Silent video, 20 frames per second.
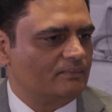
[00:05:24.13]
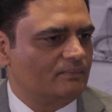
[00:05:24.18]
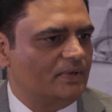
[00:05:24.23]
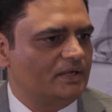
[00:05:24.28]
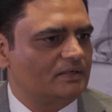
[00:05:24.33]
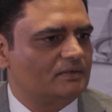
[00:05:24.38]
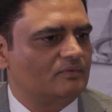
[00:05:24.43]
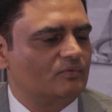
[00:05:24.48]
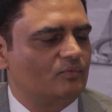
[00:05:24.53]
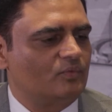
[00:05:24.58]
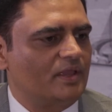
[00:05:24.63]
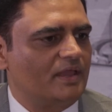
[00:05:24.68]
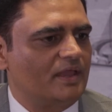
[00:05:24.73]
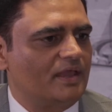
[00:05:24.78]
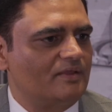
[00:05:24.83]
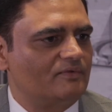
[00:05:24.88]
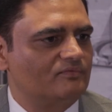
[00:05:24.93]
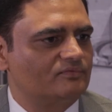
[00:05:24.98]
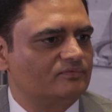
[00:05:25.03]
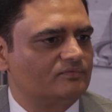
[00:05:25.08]
But we
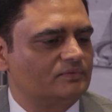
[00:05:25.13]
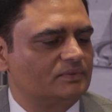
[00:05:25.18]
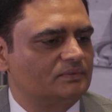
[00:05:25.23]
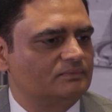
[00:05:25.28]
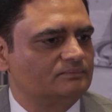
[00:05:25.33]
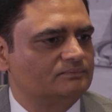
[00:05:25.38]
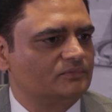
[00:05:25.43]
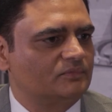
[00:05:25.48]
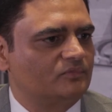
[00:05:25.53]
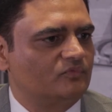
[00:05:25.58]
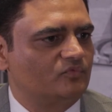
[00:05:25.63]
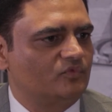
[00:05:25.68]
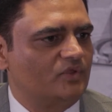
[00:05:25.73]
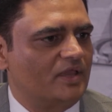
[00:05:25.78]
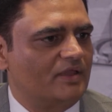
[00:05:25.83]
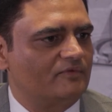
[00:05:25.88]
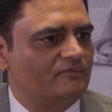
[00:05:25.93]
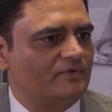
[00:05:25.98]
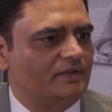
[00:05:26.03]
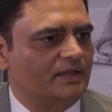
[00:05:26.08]
have we
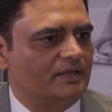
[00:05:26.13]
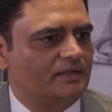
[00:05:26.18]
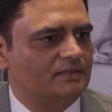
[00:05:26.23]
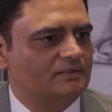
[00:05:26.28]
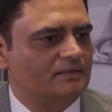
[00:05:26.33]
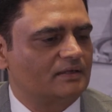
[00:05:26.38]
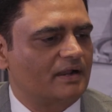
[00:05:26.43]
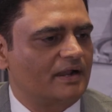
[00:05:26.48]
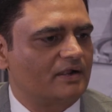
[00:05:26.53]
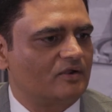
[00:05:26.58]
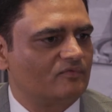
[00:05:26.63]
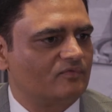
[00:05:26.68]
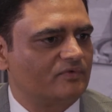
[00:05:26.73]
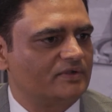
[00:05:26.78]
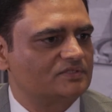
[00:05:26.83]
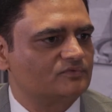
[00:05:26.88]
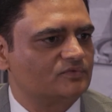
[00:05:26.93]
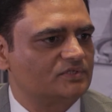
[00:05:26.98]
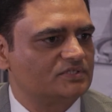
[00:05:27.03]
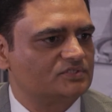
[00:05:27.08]
have another kind of
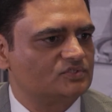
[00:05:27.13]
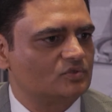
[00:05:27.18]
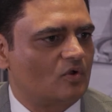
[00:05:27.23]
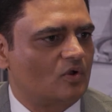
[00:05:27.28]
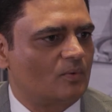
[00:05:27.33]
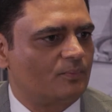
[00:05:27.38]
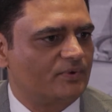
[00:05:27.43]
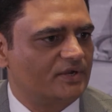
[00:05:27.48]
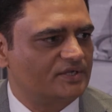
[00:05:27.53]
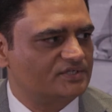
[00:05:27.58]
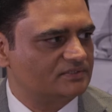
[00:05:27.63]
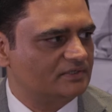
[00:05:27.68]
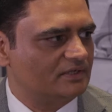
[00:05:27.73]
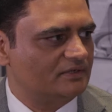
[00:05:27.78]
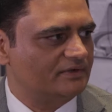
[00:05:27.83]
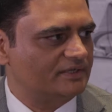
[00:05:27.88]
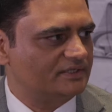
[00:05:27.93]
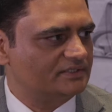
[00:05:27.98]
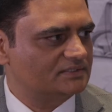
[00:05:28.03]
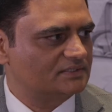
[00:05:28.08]
risk which is
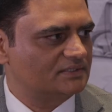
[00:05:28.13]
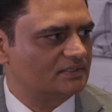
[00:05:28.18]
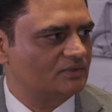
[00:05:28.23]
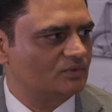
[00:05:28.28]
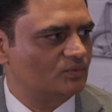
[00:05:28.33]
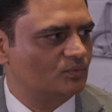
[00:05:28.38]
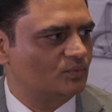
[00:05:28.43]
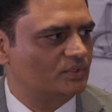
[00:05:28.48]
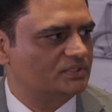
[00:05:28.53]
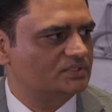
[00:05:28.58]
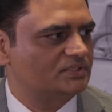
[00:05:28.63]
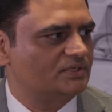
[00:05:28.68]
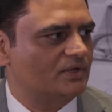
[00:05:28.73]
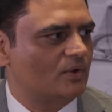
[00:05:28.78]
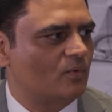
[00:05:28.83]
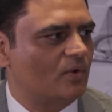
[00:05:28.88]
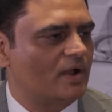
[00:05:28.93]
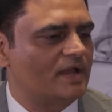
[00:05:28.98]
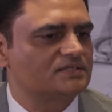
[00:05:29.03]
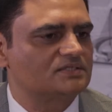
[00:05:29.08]
operational risk, which
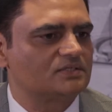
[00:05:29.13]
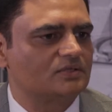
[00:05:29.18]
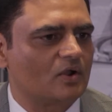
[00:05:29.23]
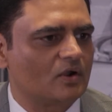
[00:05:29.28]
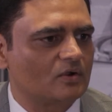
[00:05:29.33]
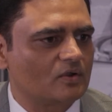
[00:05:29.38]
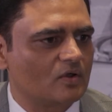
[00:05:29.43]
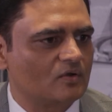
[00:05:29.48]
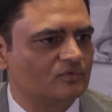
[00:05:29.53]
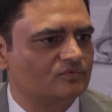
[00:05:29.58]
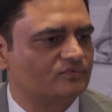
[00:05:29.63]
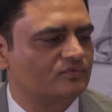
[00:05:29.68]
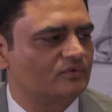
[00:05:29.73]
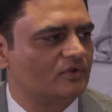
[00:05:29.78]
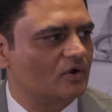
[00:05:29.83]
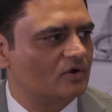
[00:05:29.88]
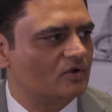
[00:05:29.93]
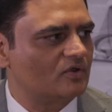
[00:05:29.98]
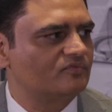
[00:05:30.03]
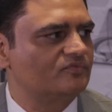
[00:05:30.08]
requires a lot of
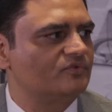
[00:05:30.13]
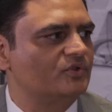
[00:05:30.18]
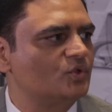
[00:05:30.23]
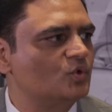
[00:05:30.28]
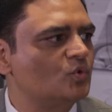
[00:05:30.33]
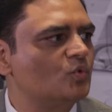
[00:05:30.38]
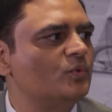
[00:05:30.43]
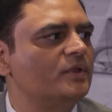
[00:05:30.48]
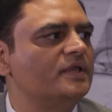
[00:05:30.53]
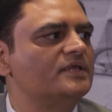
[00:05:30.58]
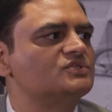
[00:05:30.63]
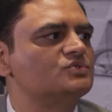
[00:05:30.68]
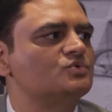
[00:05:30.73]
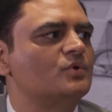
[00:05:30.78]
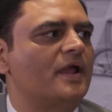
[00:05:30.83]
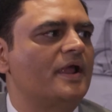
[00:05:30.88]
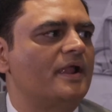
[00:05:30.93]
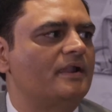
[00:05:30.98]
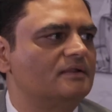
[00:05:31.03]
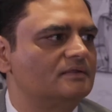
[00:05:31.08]
lot of new ways to
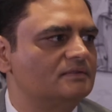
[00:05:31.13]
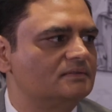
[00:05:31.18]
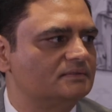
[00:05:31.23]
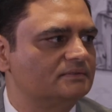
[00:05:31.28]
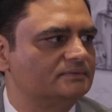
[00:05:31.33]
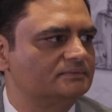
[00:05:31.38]
handle.